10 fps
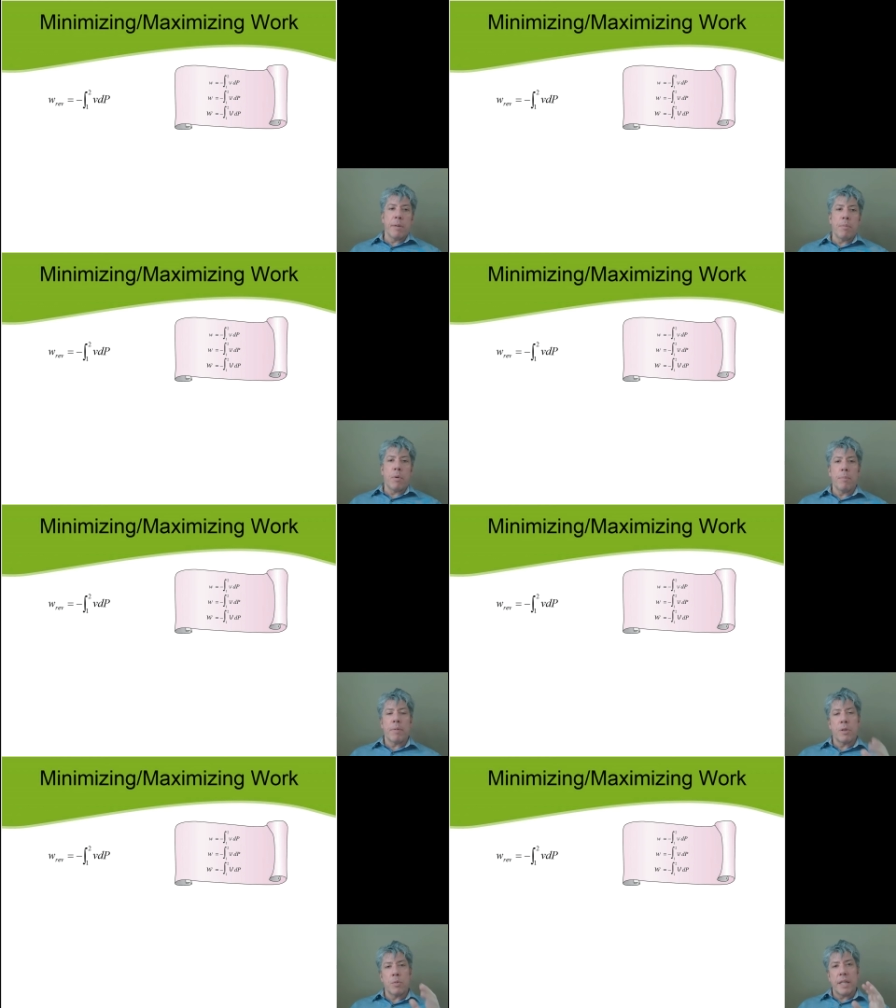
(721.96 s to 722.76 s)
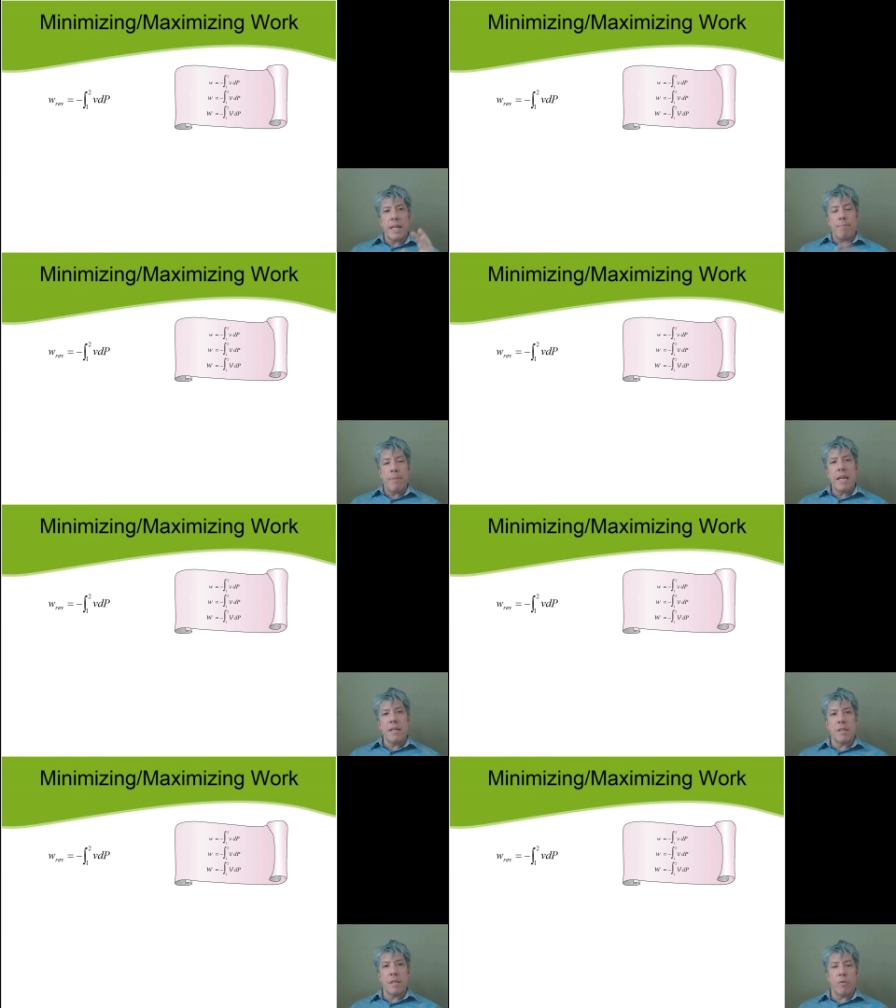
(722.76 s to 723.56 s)
important because what that
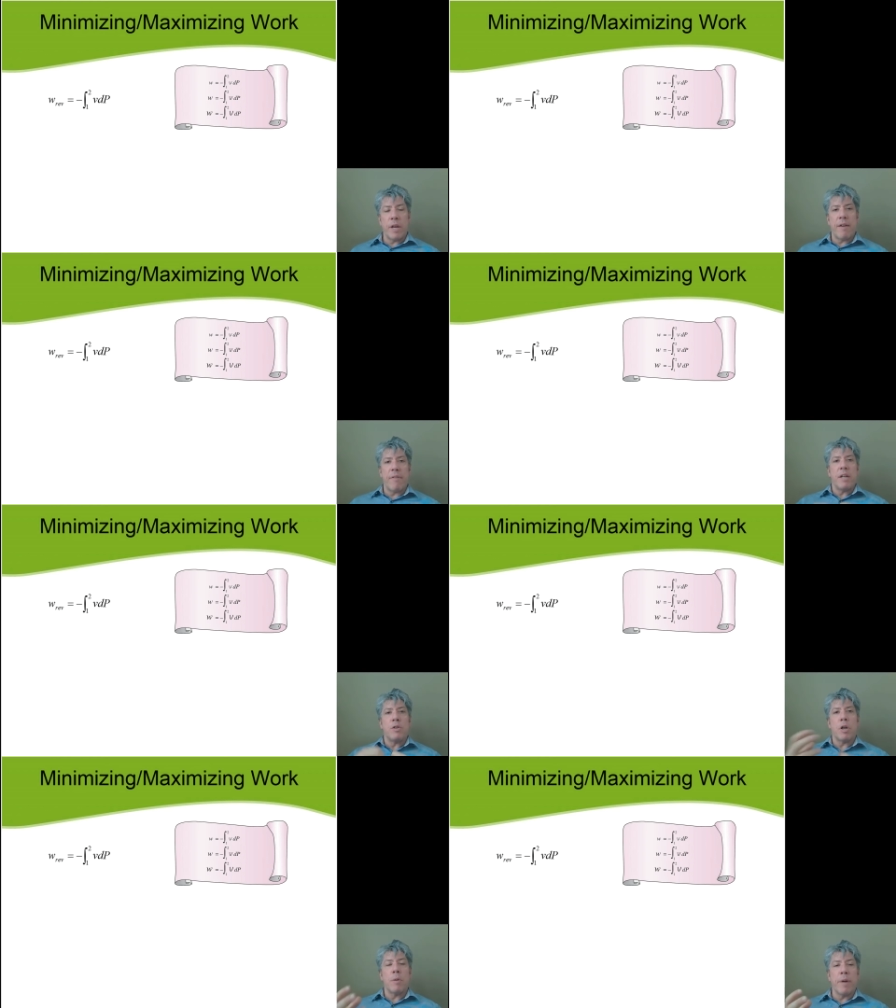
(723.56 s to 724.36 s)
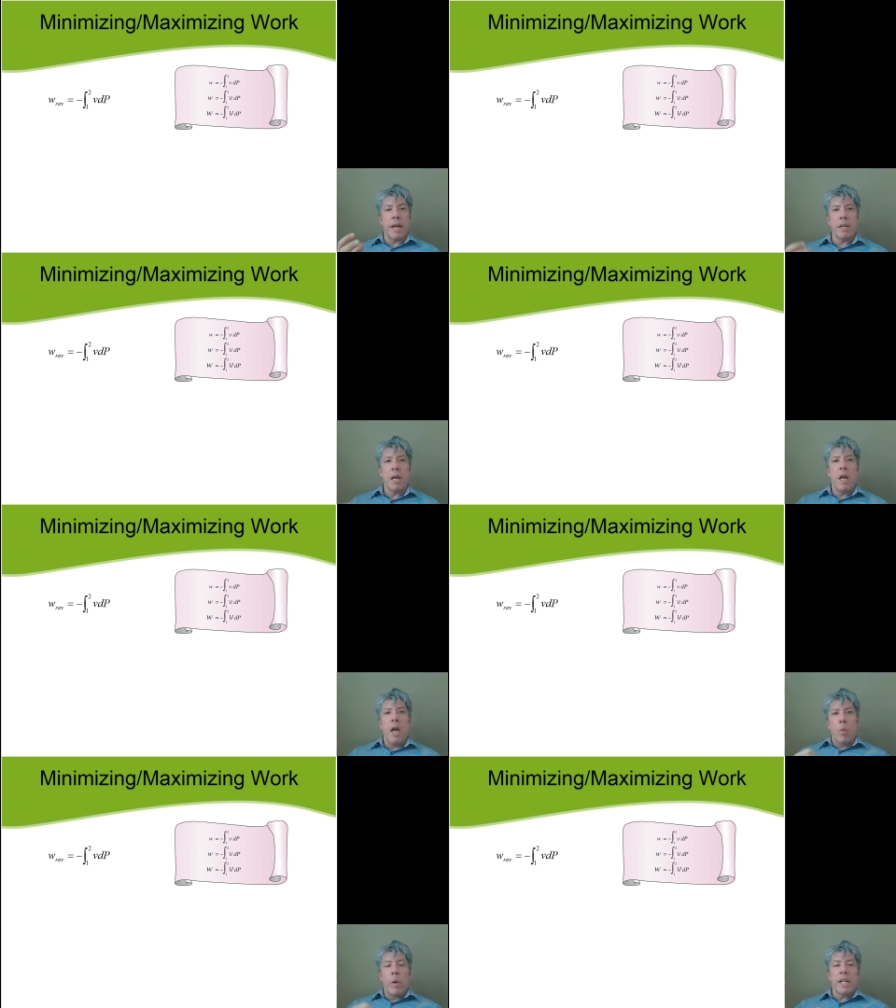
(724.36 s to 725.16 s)
means is if we have a turbine,
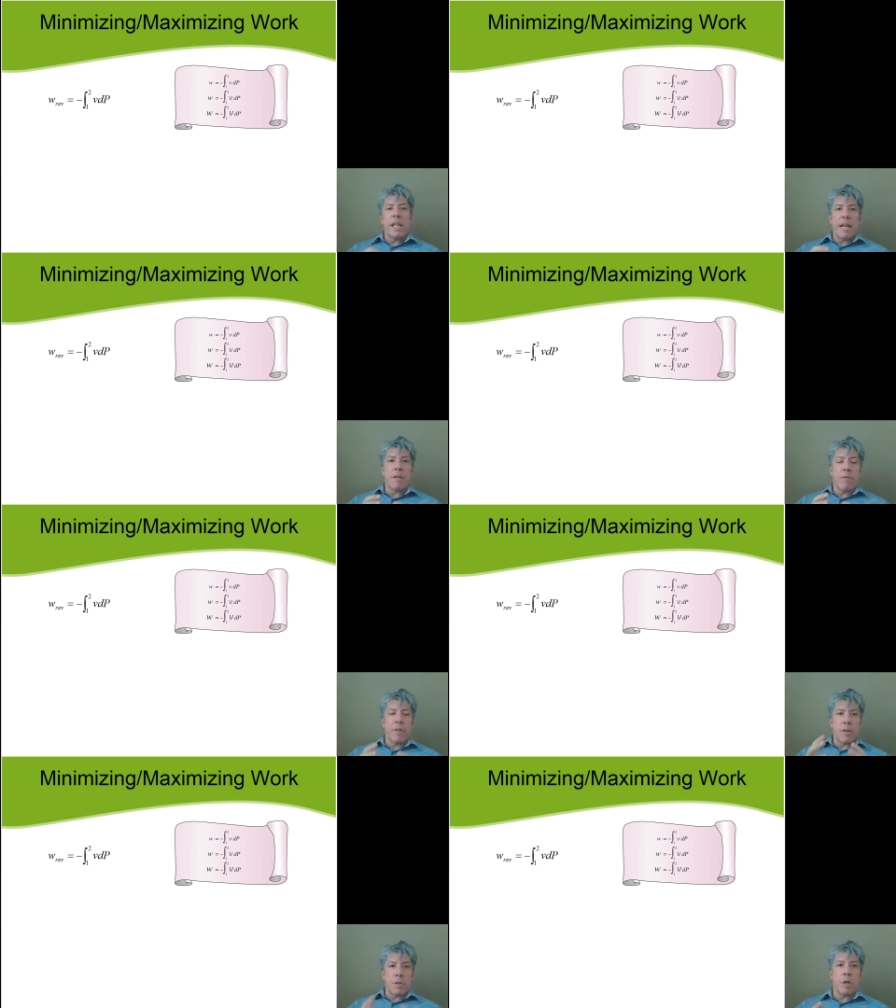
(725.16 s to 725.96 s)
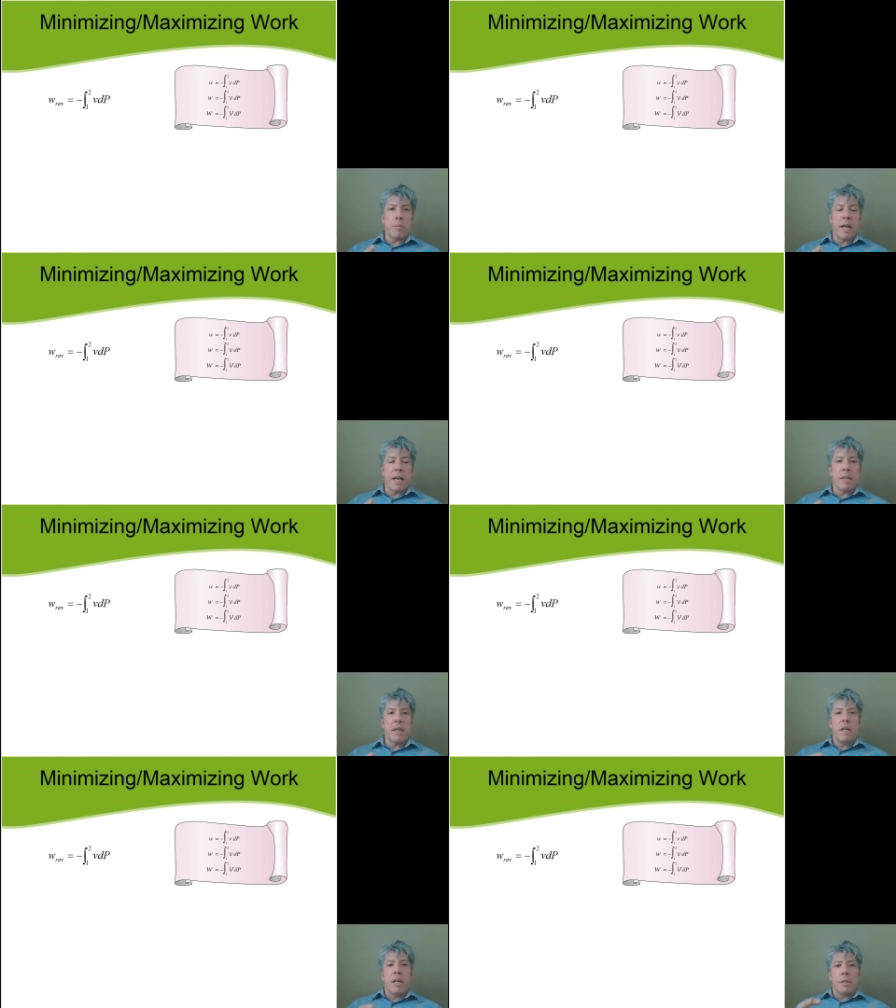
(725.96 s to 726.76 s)
we'd like for that turbine
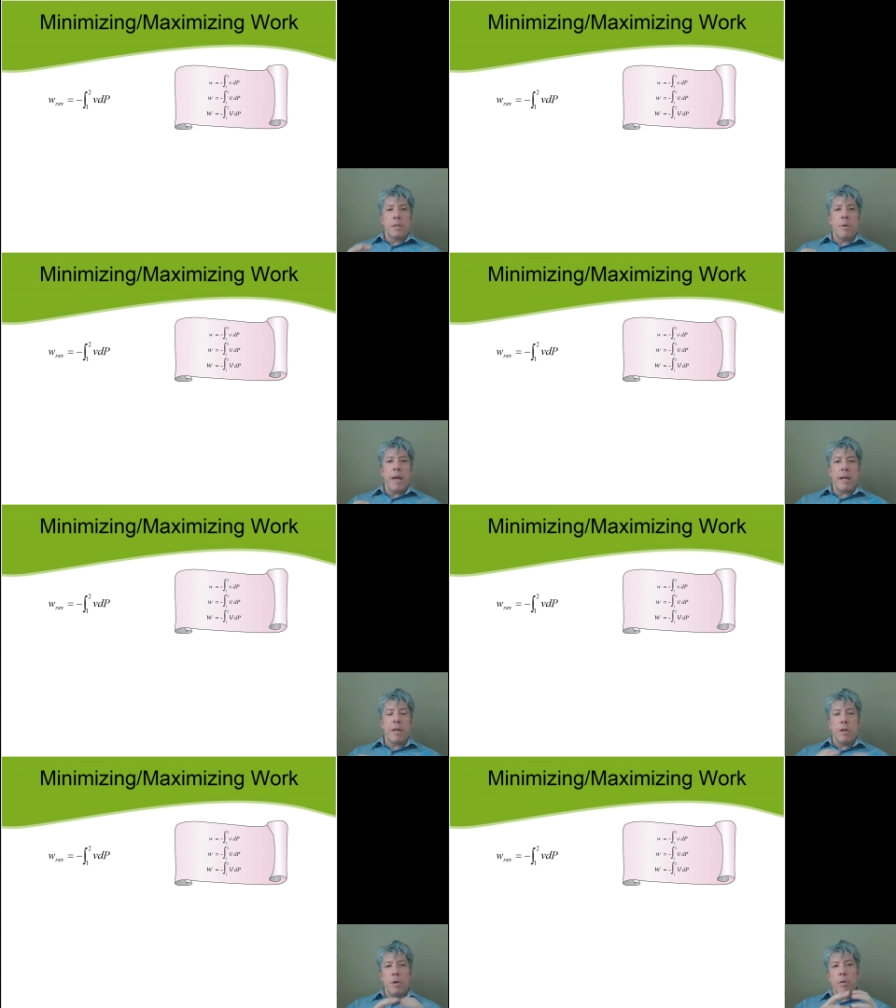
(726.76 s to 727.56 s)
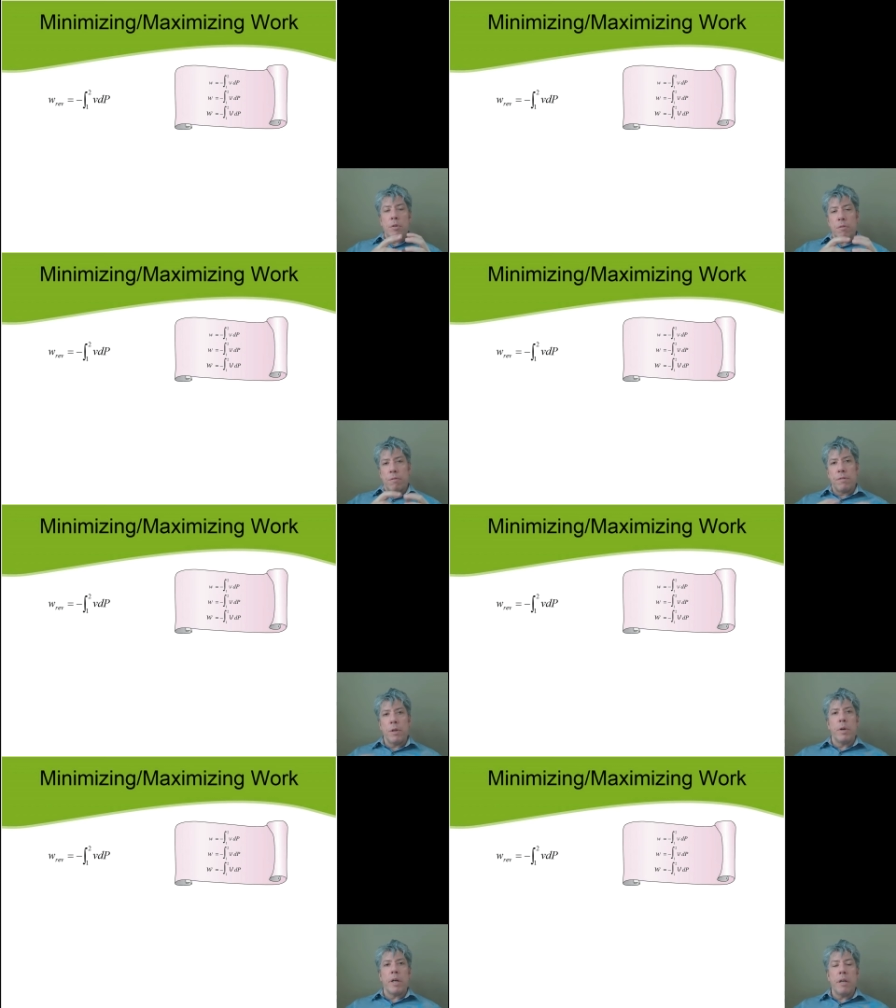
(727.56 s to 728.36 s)
to use
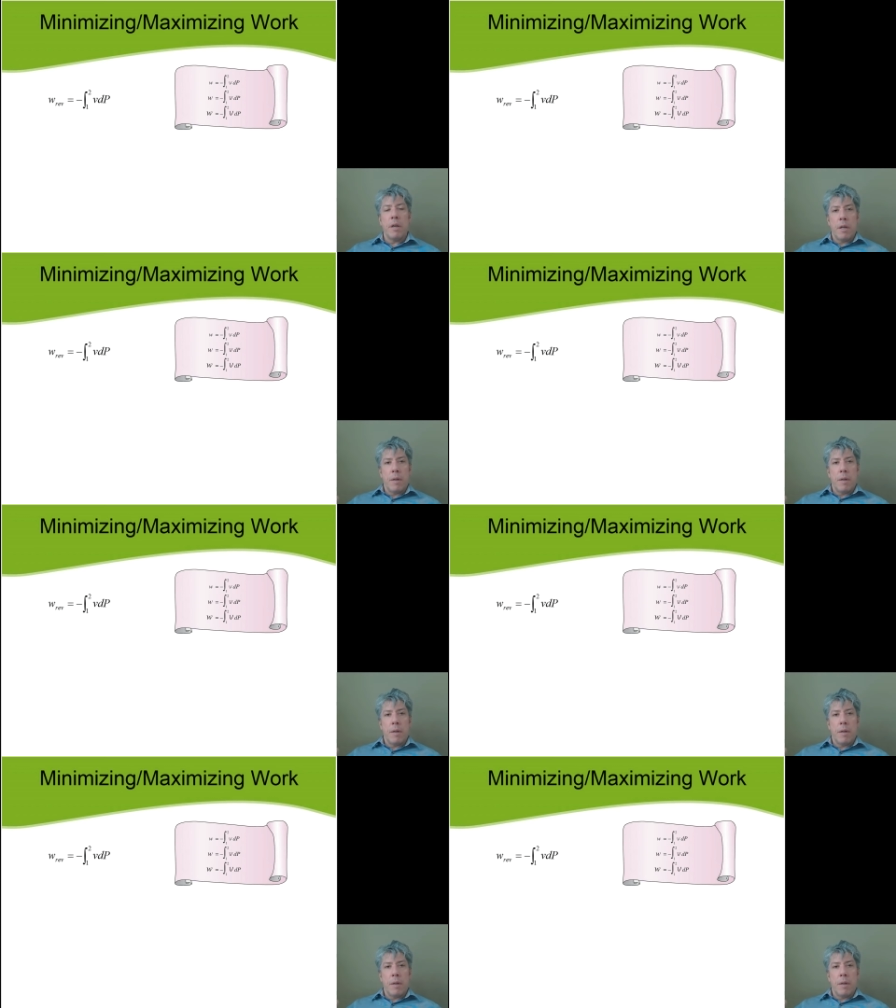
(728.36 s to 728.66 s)
fluid,